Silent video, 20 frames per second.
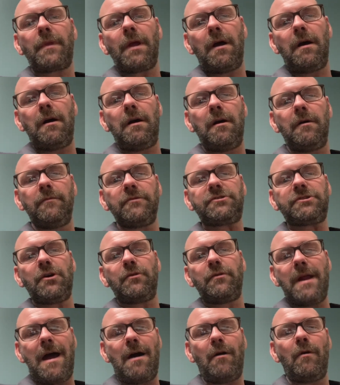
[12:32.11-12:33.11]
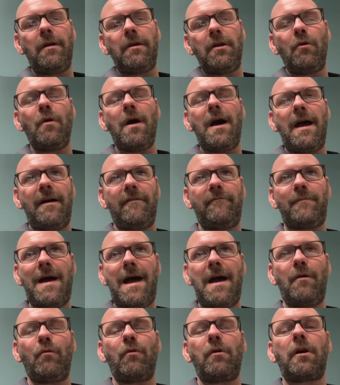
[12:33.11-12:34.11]
So now I know I have
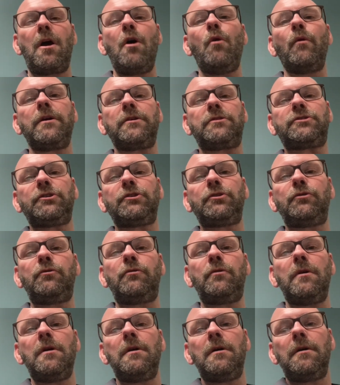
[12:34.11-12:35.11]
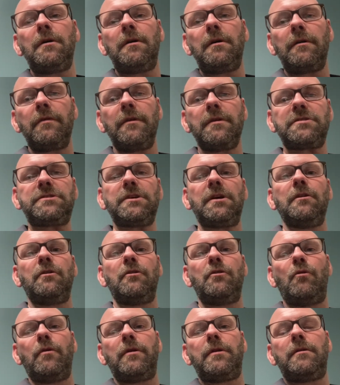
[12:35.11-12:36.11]
power going to the
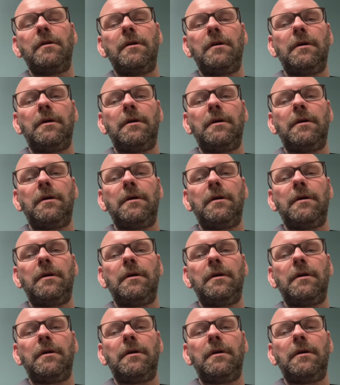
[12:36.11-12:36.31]
solenoid.